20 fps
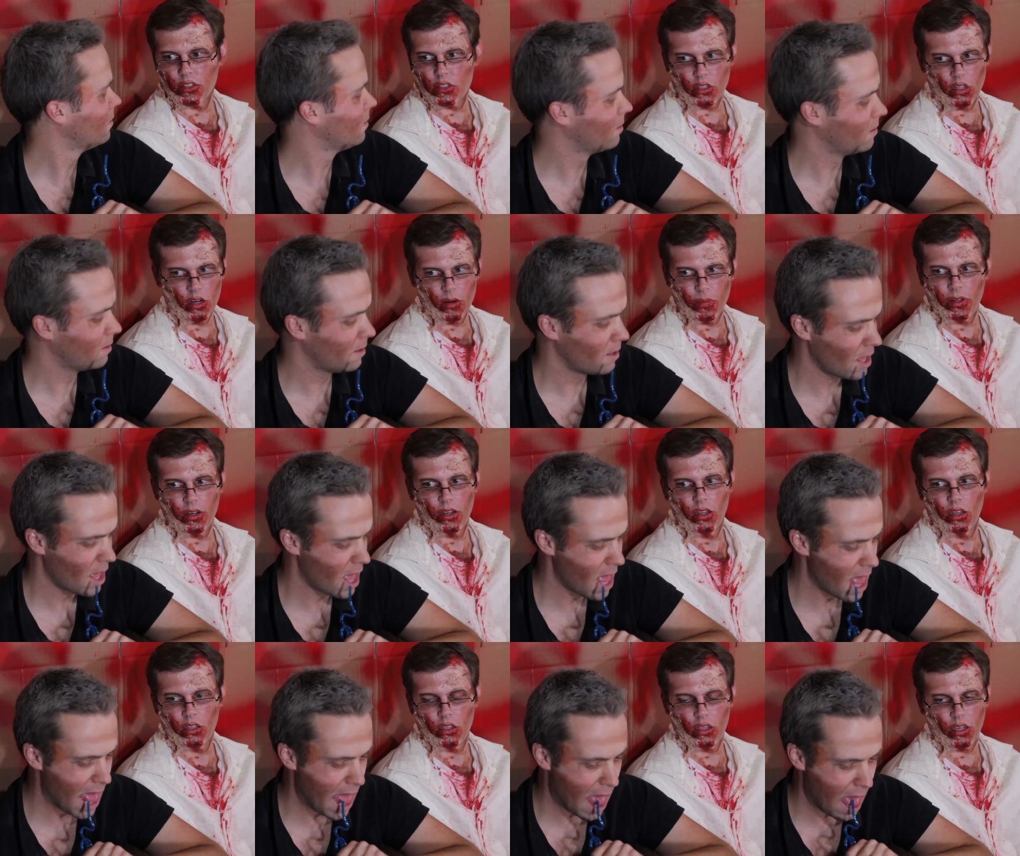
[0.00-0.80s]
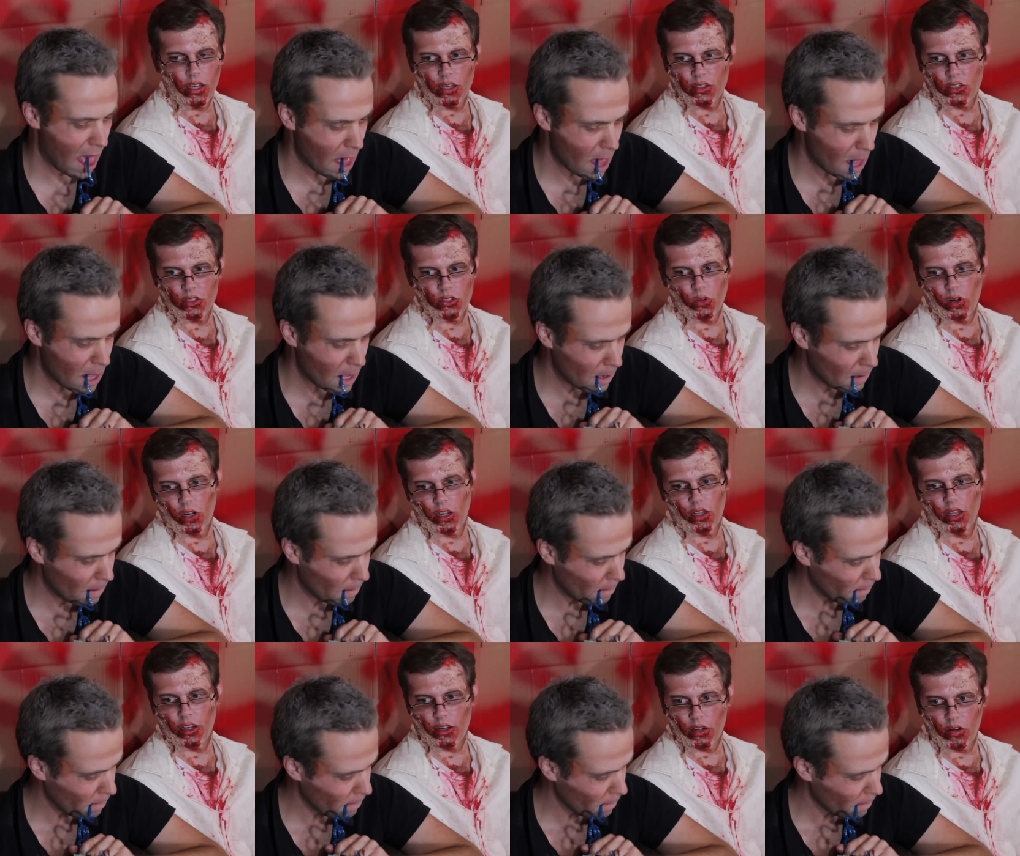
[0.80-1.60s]
Speaker 1: slurp it? You can't just drink it
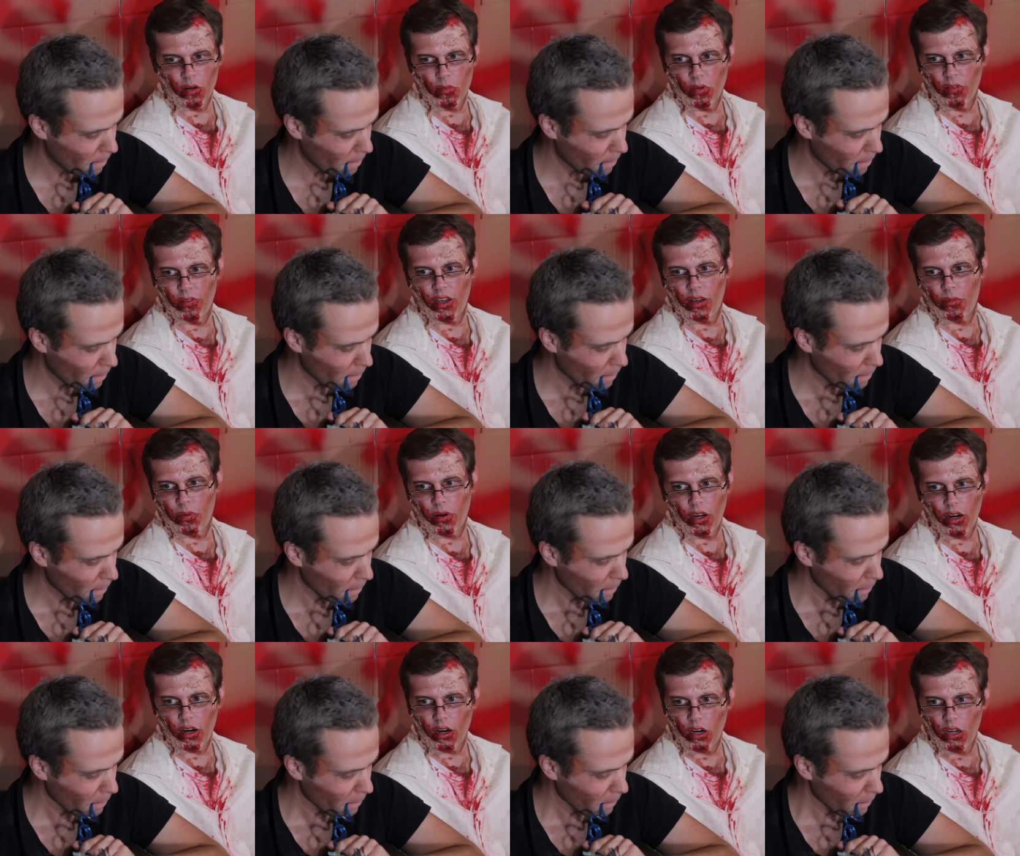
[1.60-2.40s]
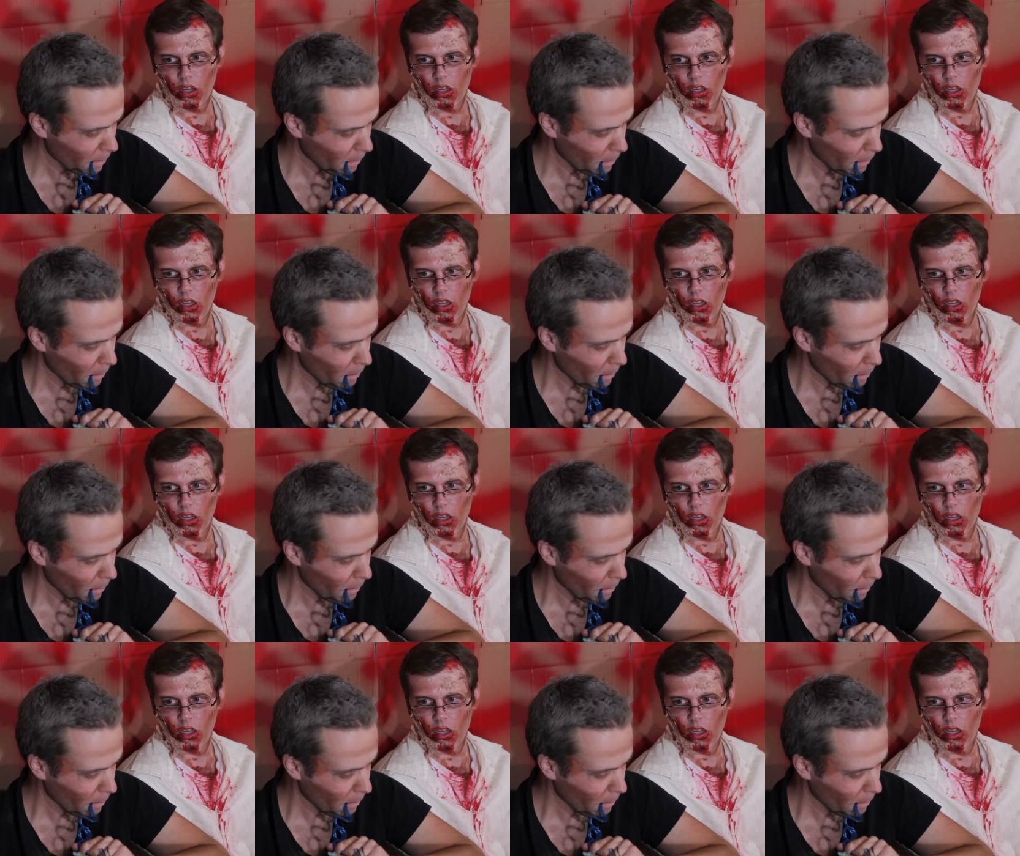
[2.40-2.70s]
like a normal vampire?